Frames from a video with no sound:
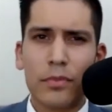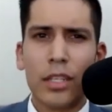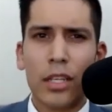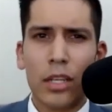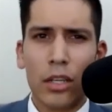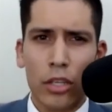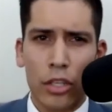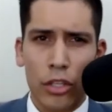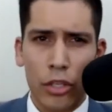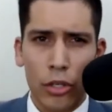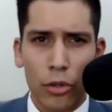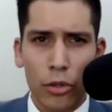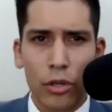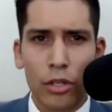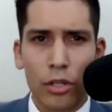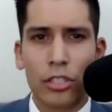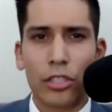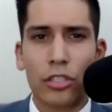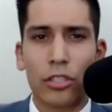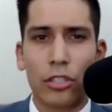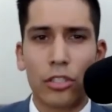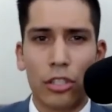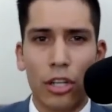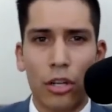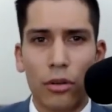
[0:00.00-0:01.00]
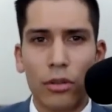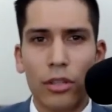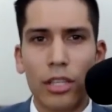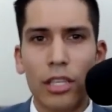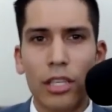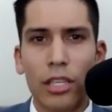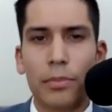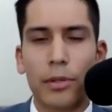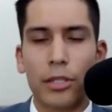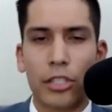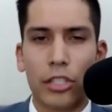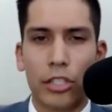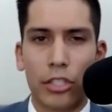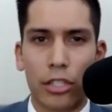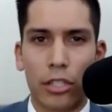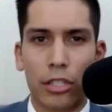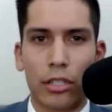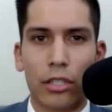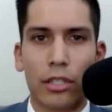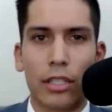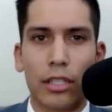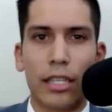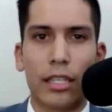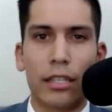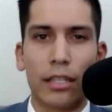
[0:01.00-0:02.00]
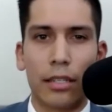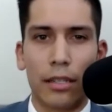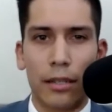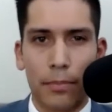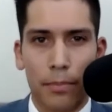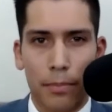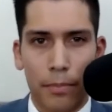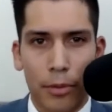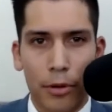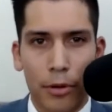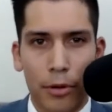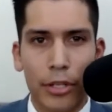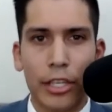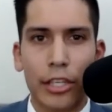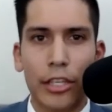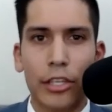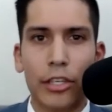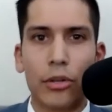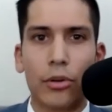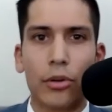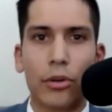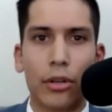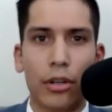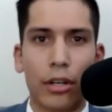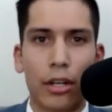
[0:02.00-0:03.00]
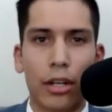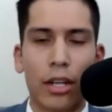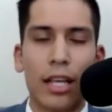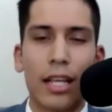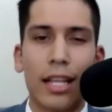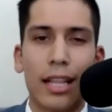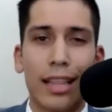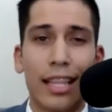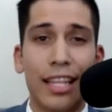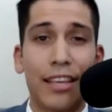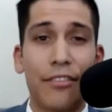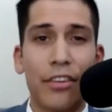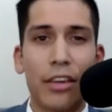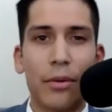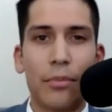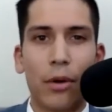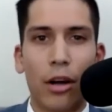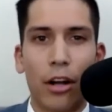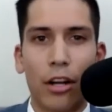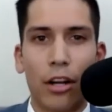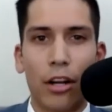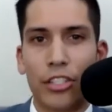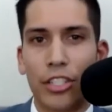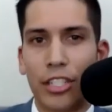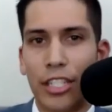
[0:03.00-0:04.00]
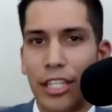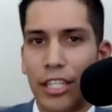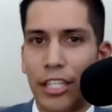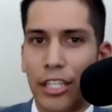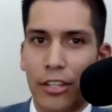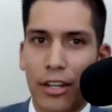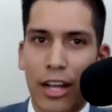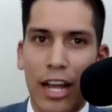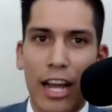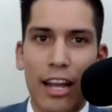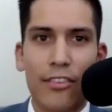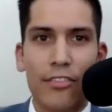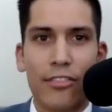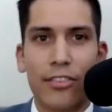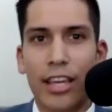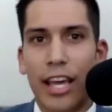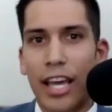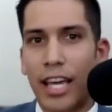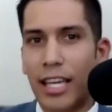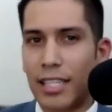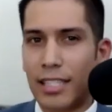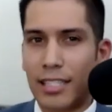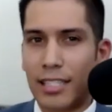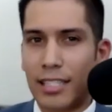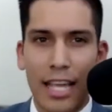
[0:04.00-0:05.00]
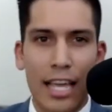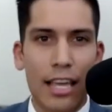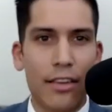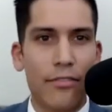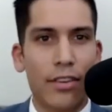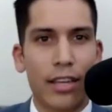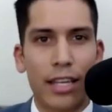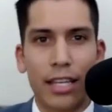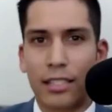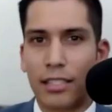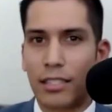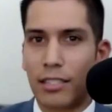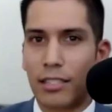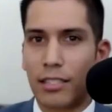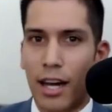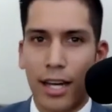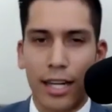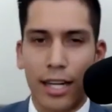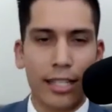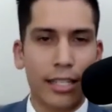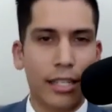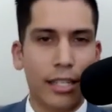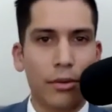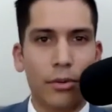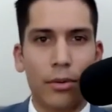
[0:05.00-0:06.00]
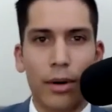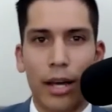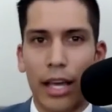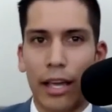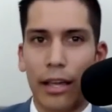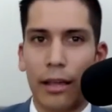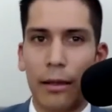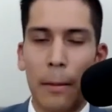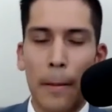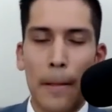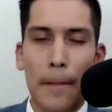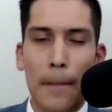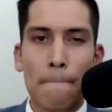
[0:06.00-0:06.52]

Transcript: you're slowly but surely putting your living margin into your IVA, saving it, stocking it away.